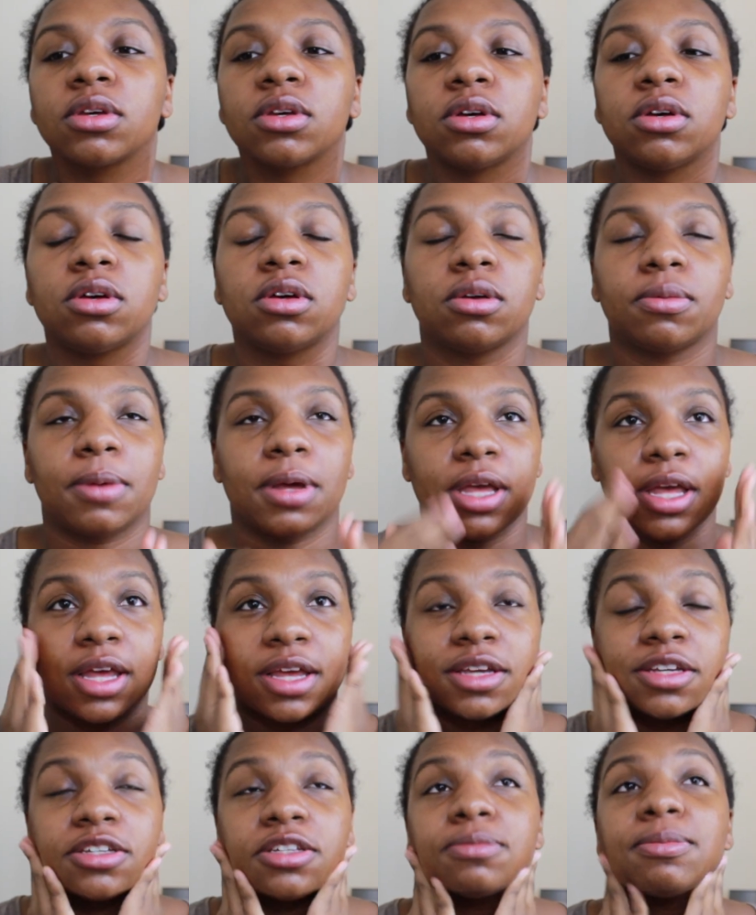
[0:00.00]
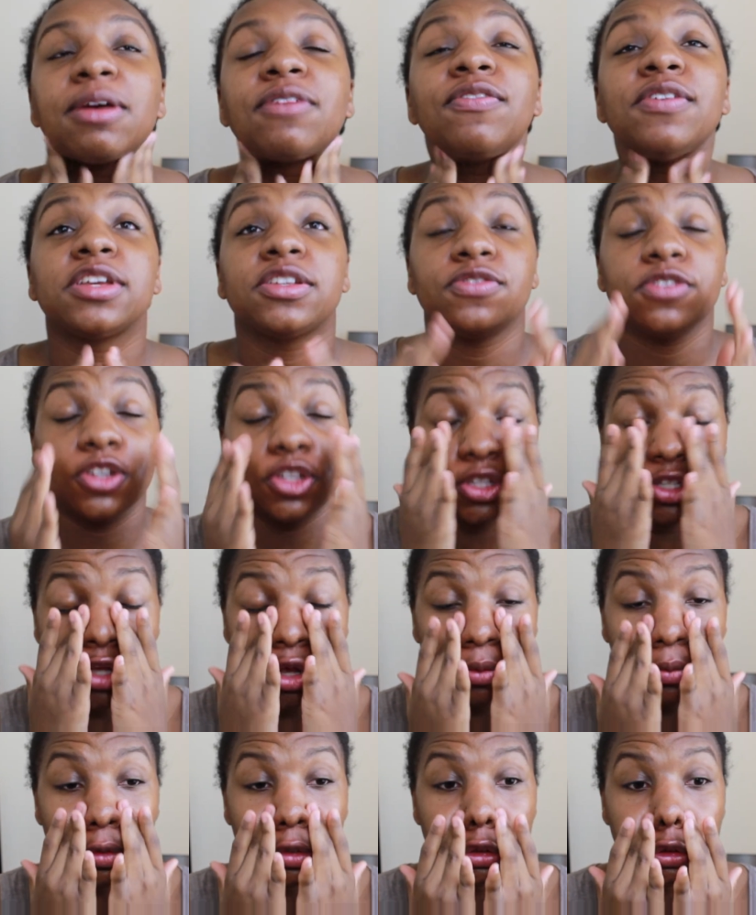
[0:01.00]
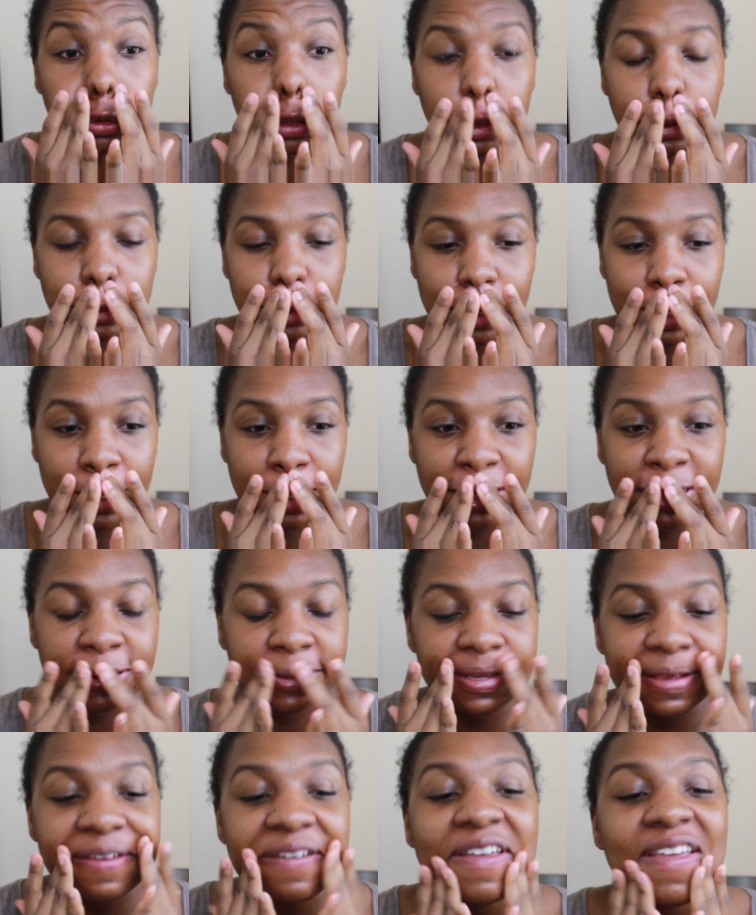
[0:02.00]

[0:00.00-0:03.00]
Oh my gosh, my face feels so moisturizing, guys.